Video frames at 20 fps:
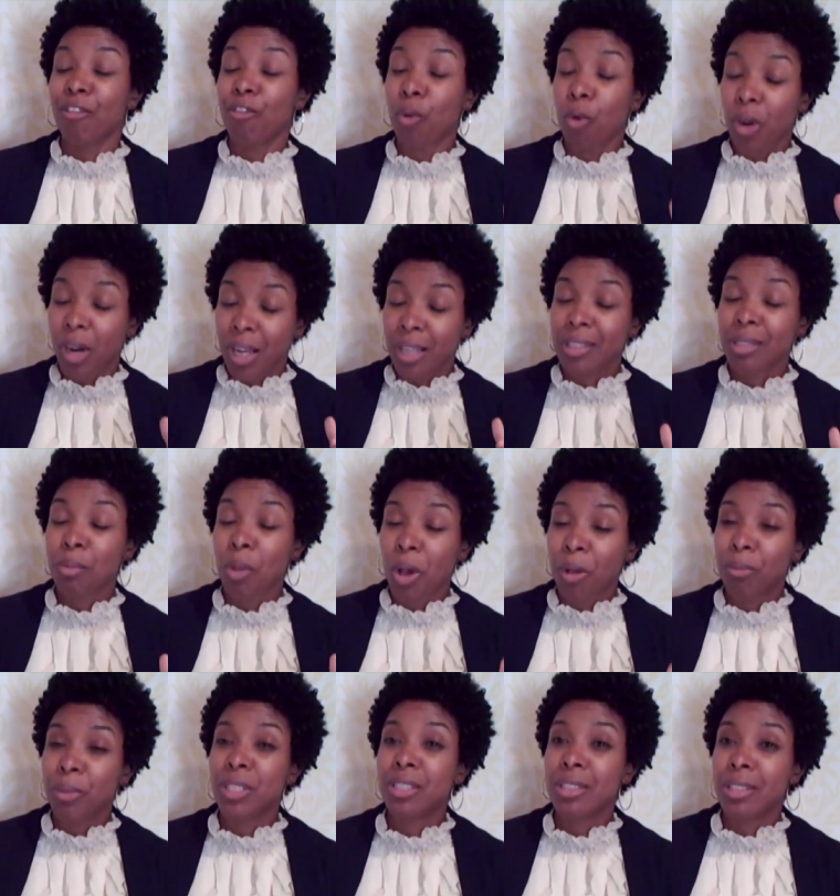for a
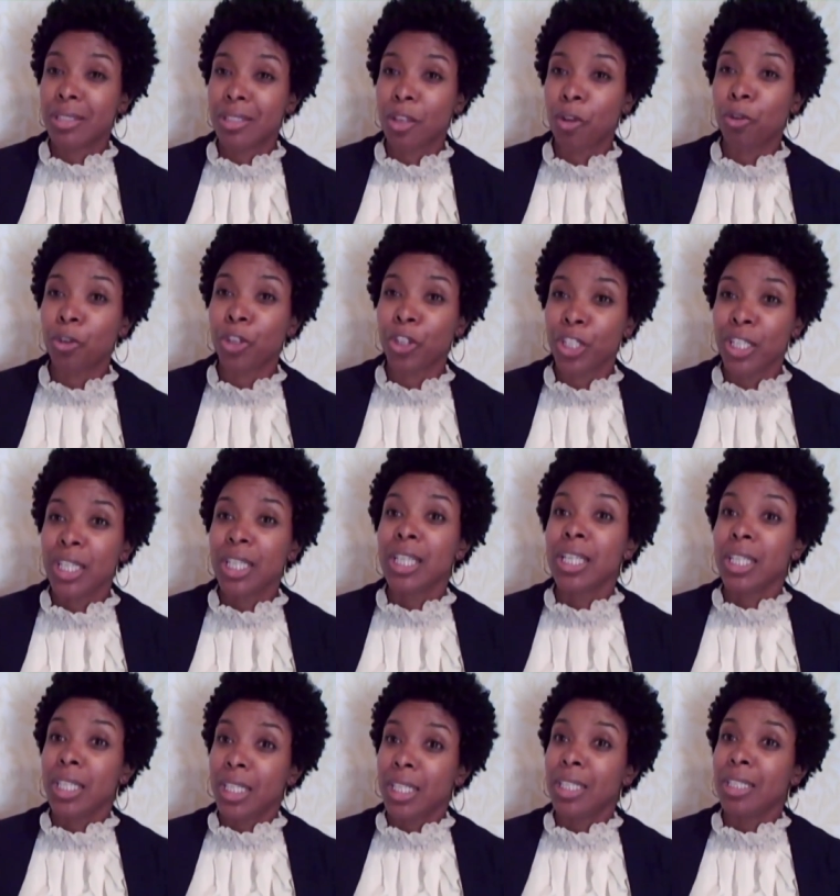small business owner
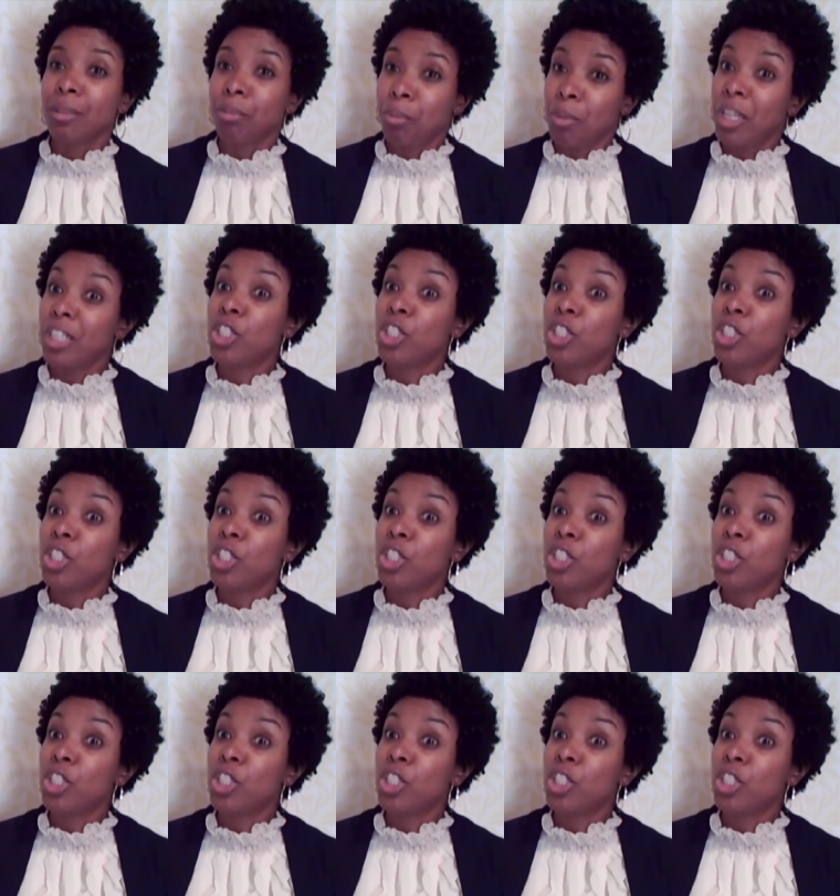uh,